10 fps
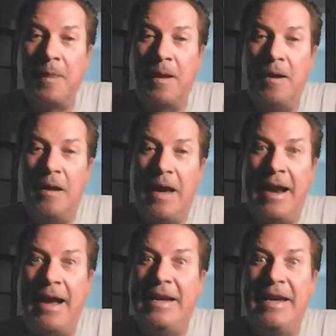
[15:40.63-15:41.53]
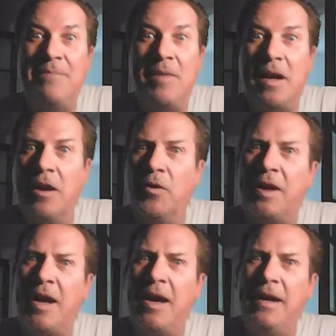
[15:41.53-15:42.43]
And I didn't get my. I go,
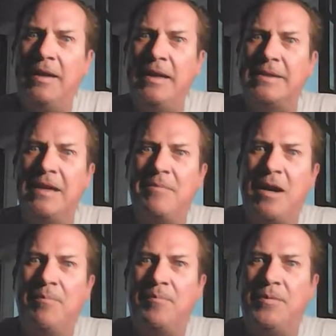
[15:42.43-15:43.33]
"Can I at least get my?"